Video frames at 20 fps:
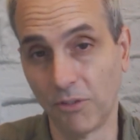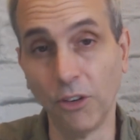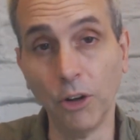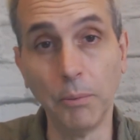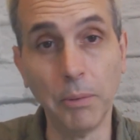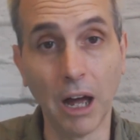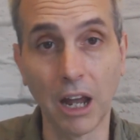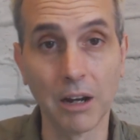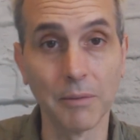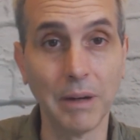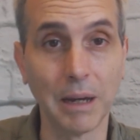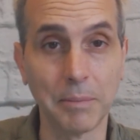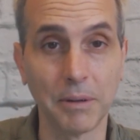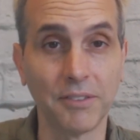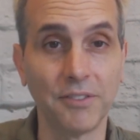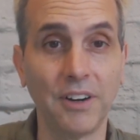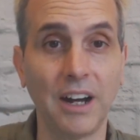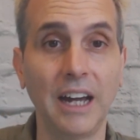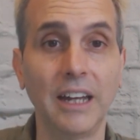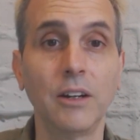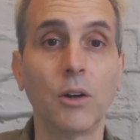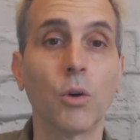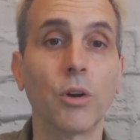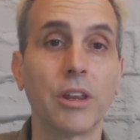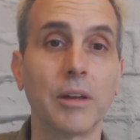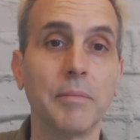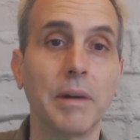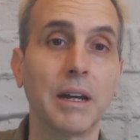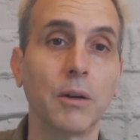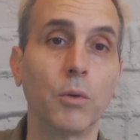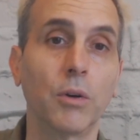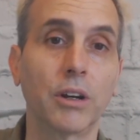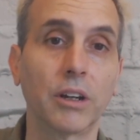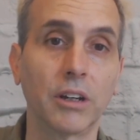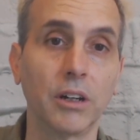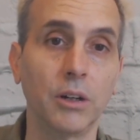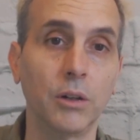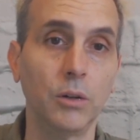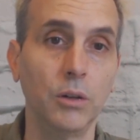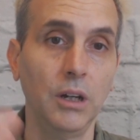full bottle might be fine, or they might want
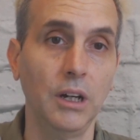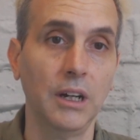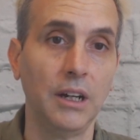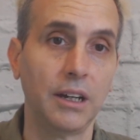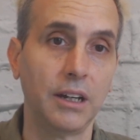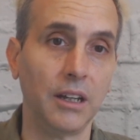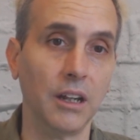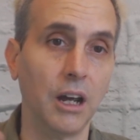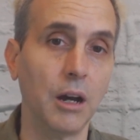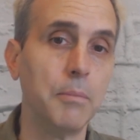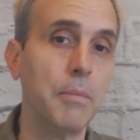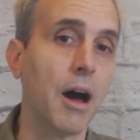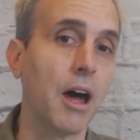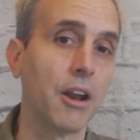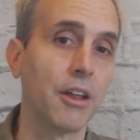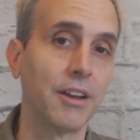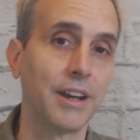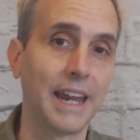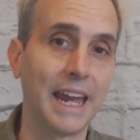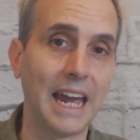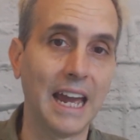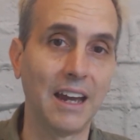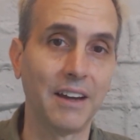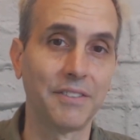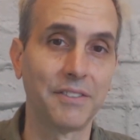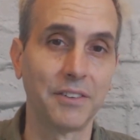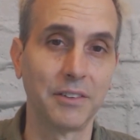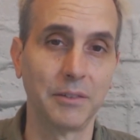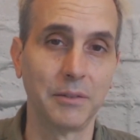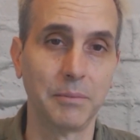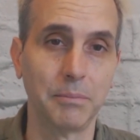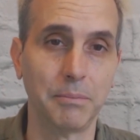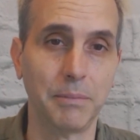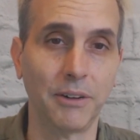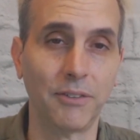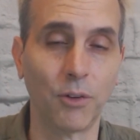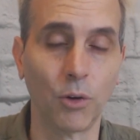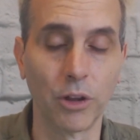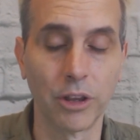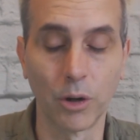to go you know, a bottle and a half
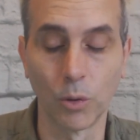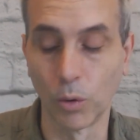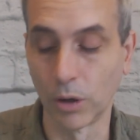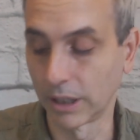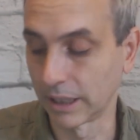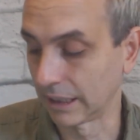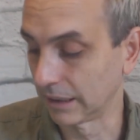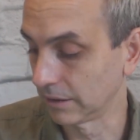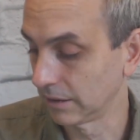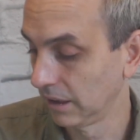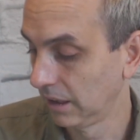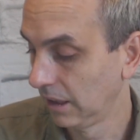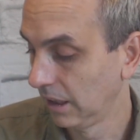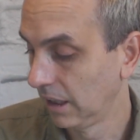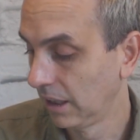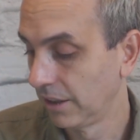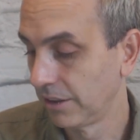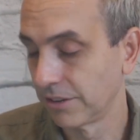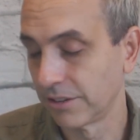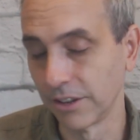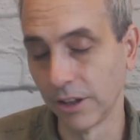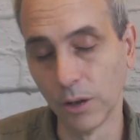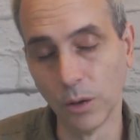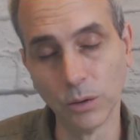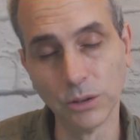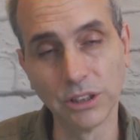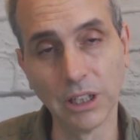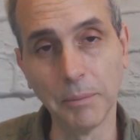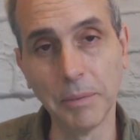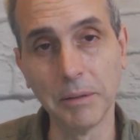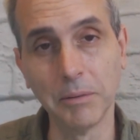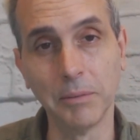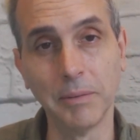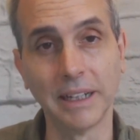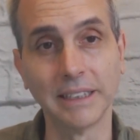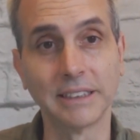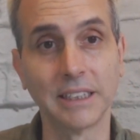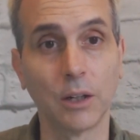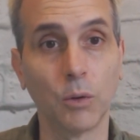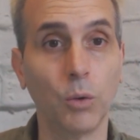before their workout. So some people
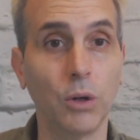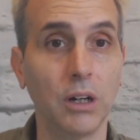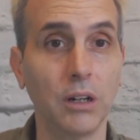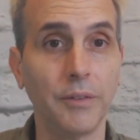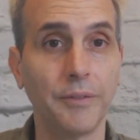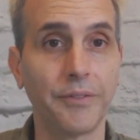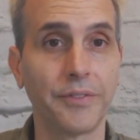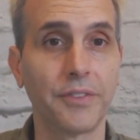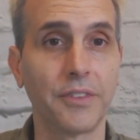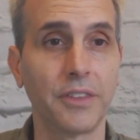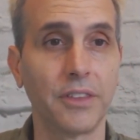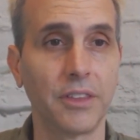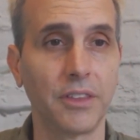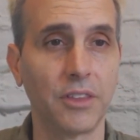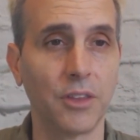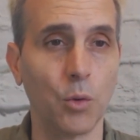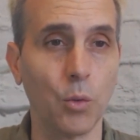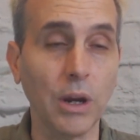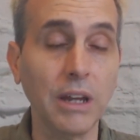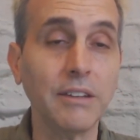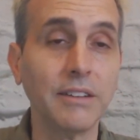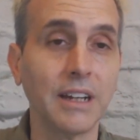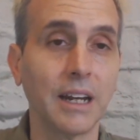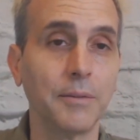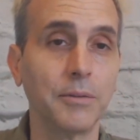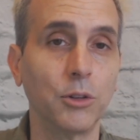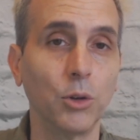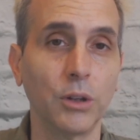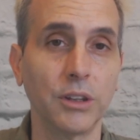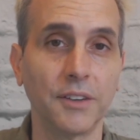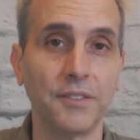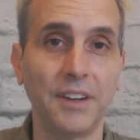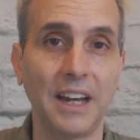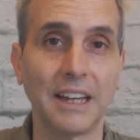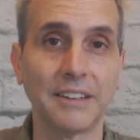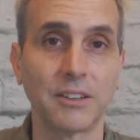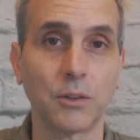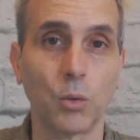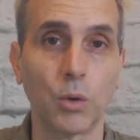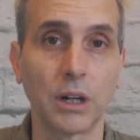might say, well, the reason I'm doing the
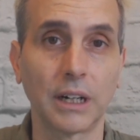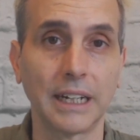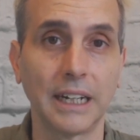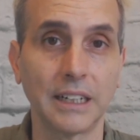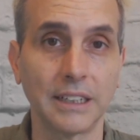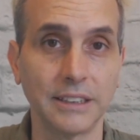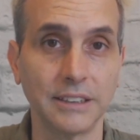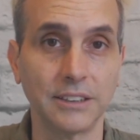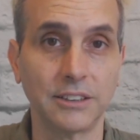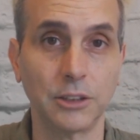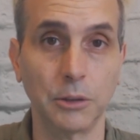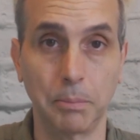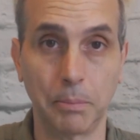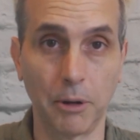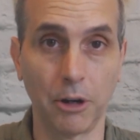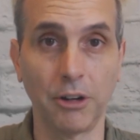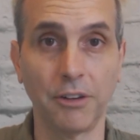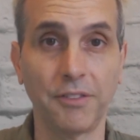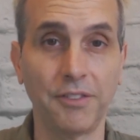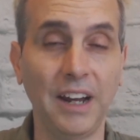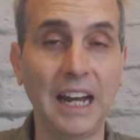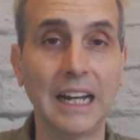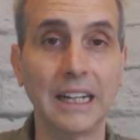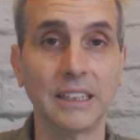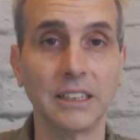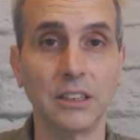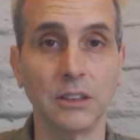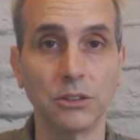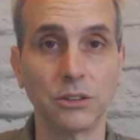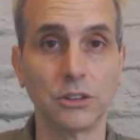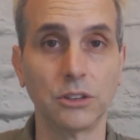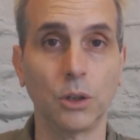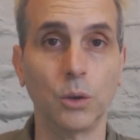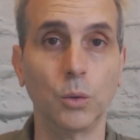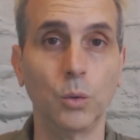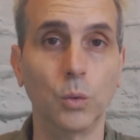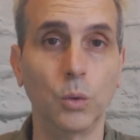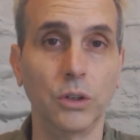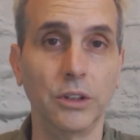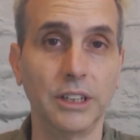fasted workout is to burn fat. You know,
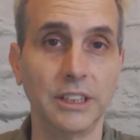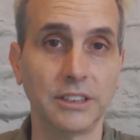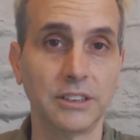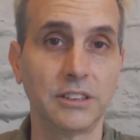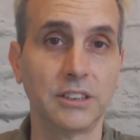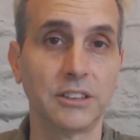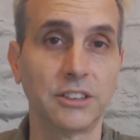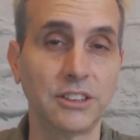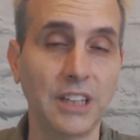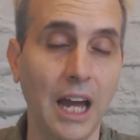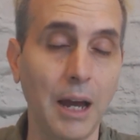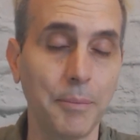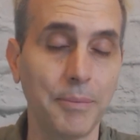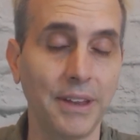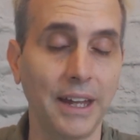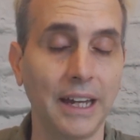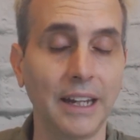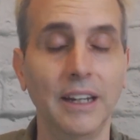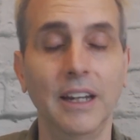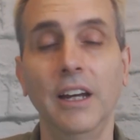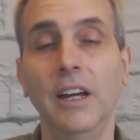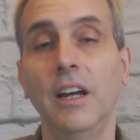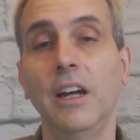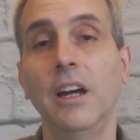so will this stop that?